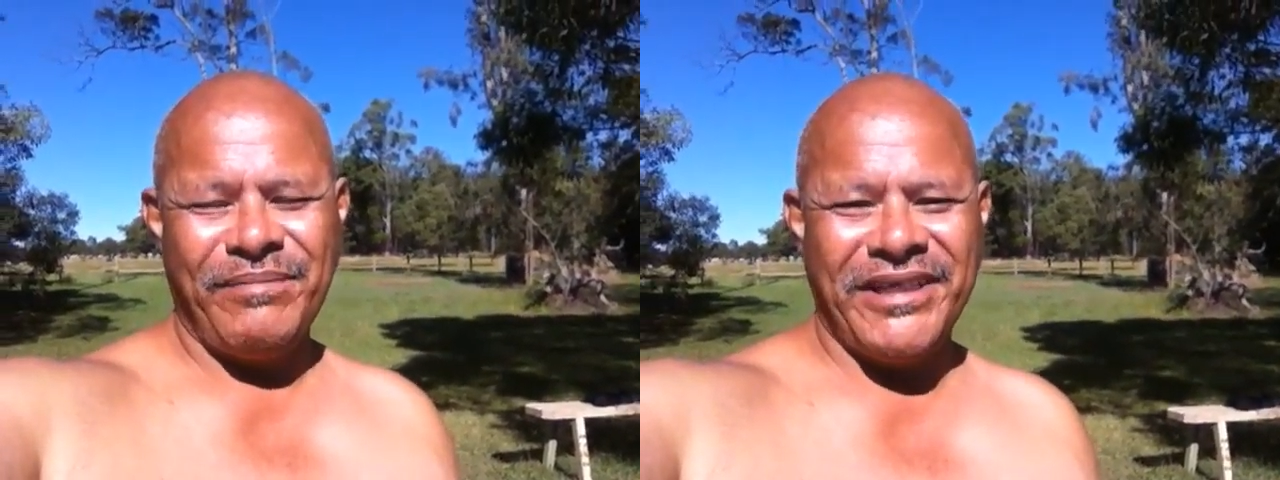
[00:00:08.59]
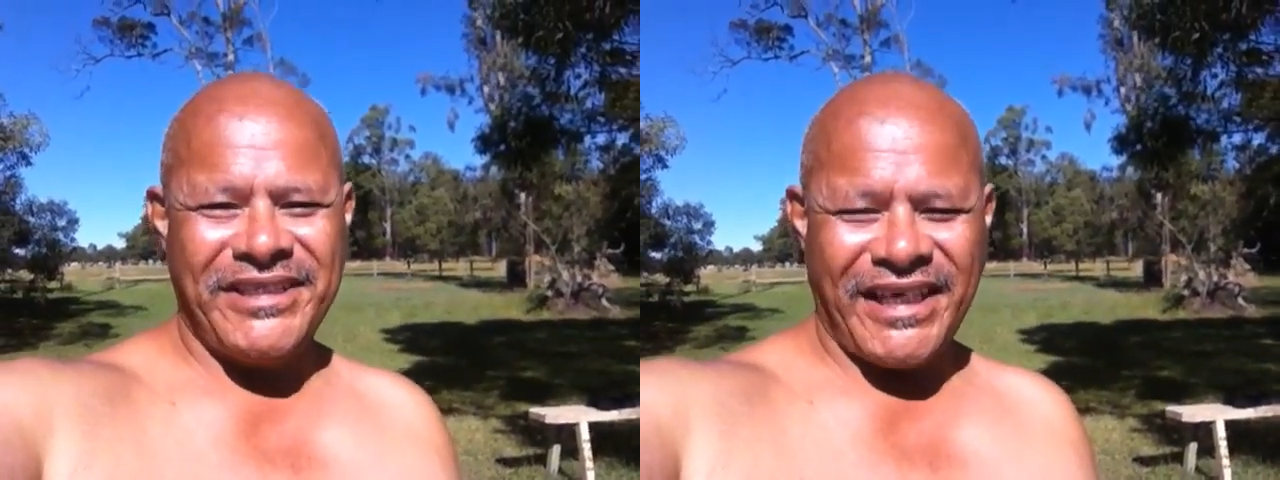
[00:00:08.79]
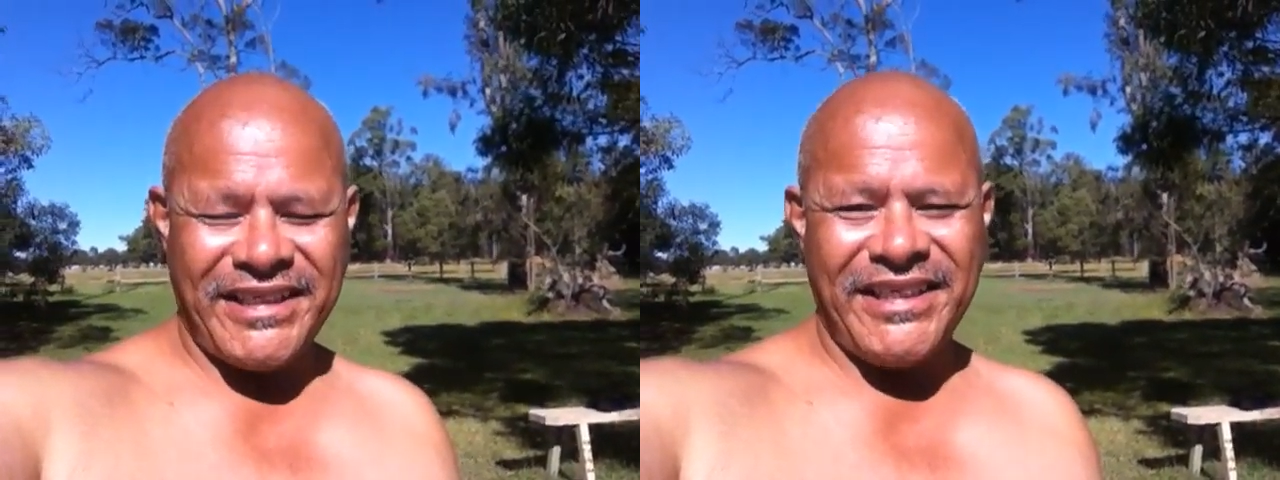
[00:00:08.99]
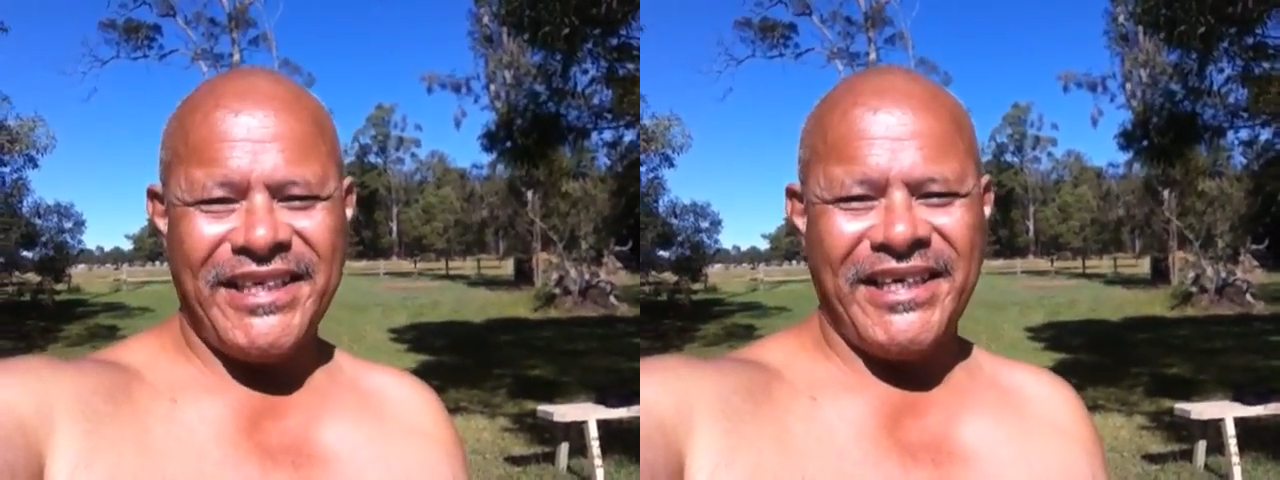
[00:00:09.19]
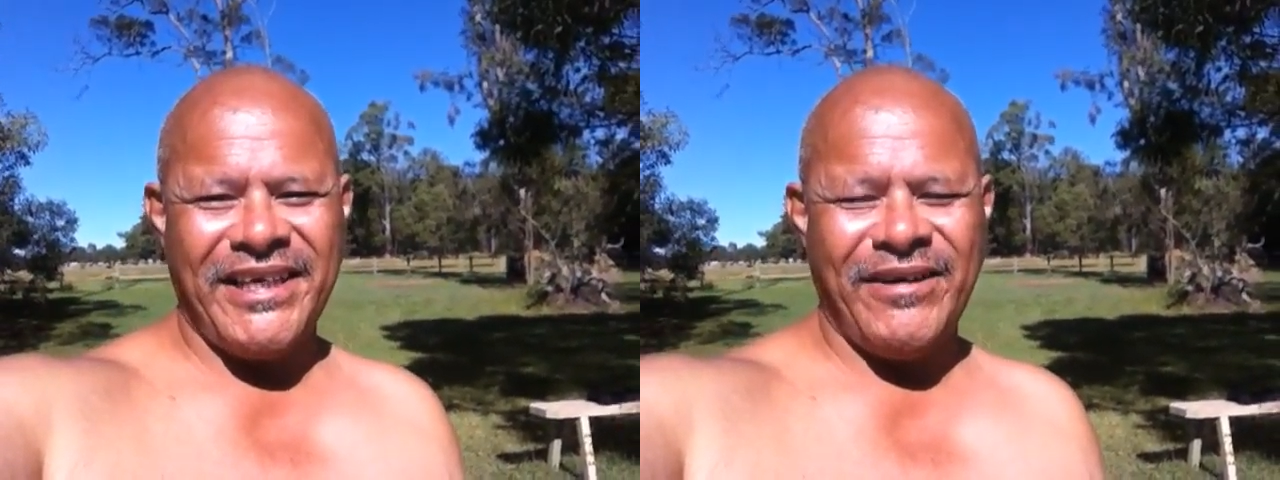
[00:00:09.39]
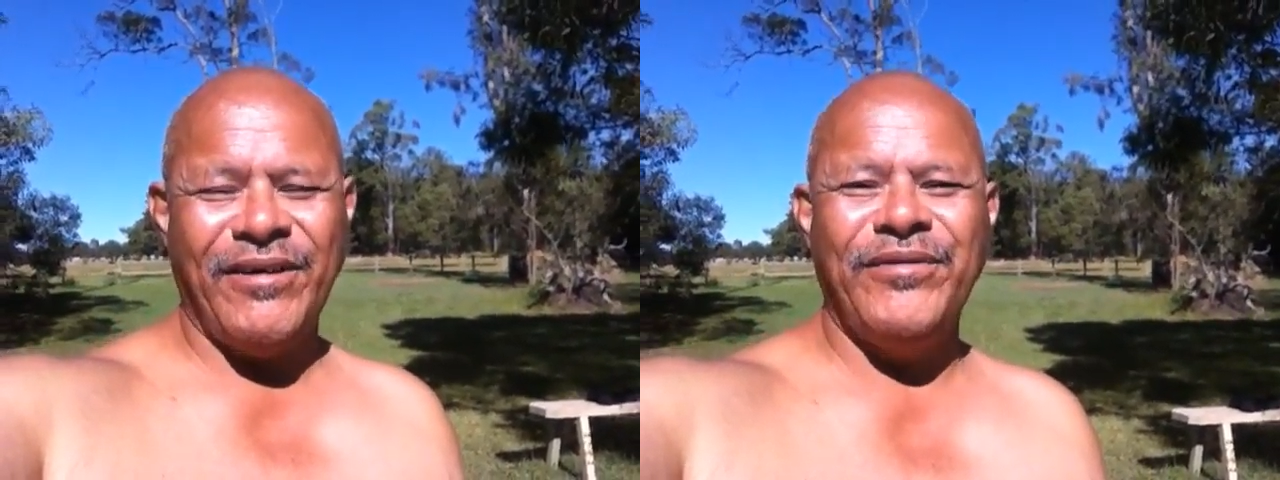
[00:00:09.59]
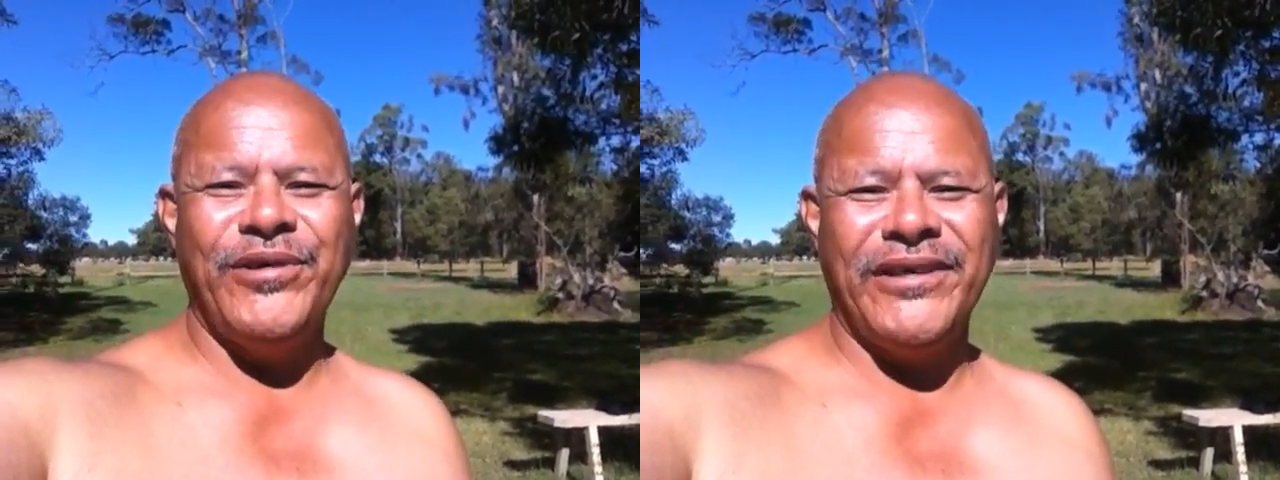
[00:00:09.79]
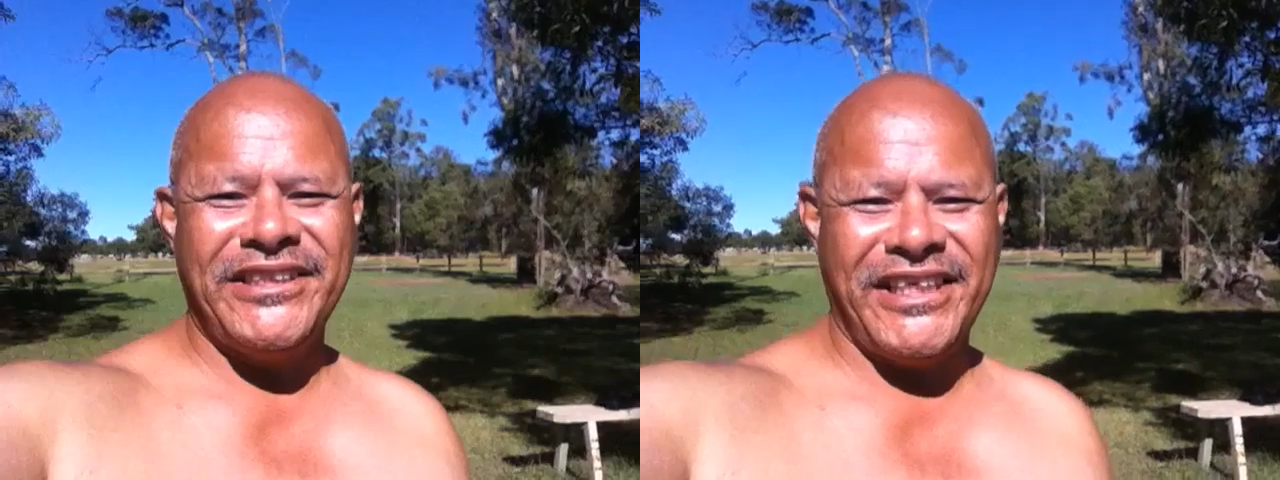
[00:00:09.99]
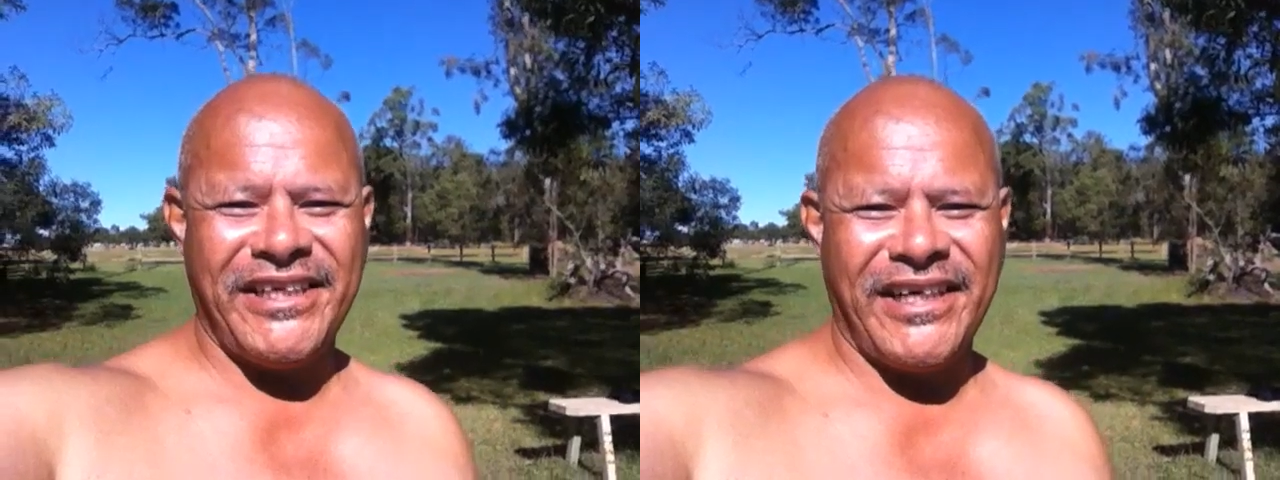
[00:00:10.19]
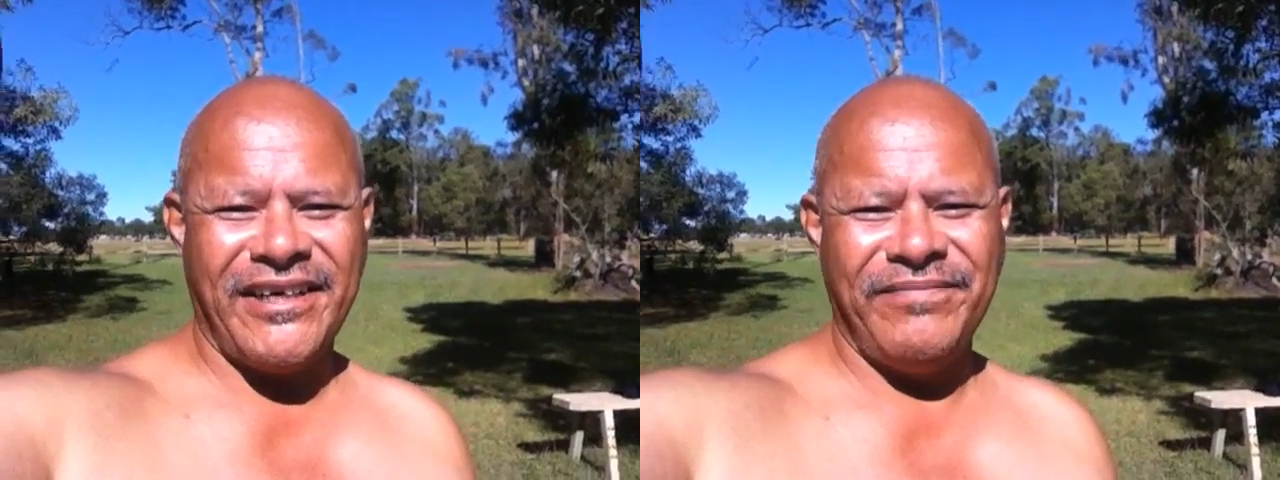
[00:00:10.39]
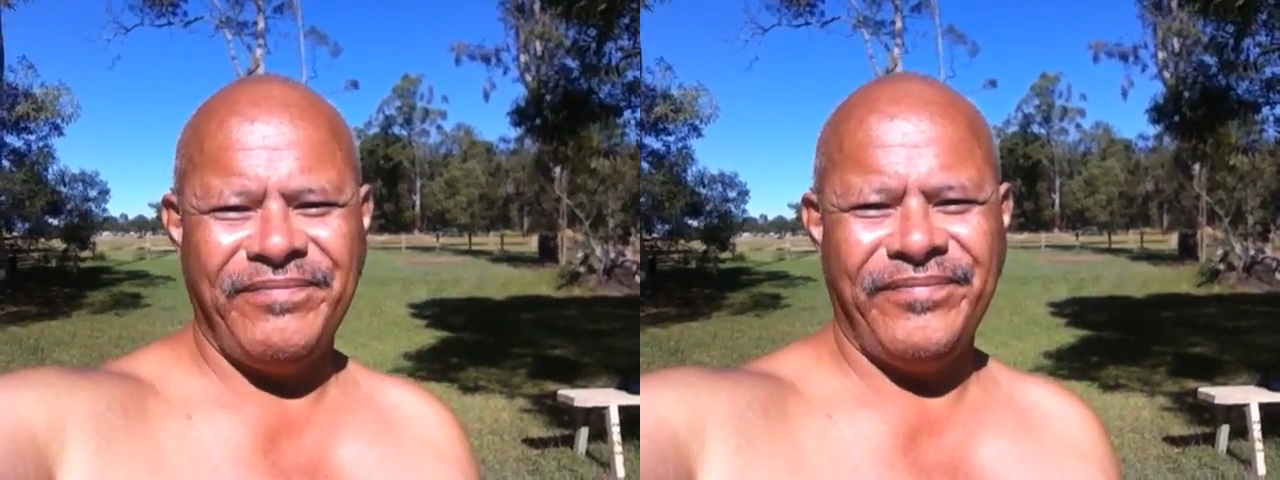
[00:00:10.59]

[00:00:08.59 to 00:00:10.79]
by taking care of your agenda.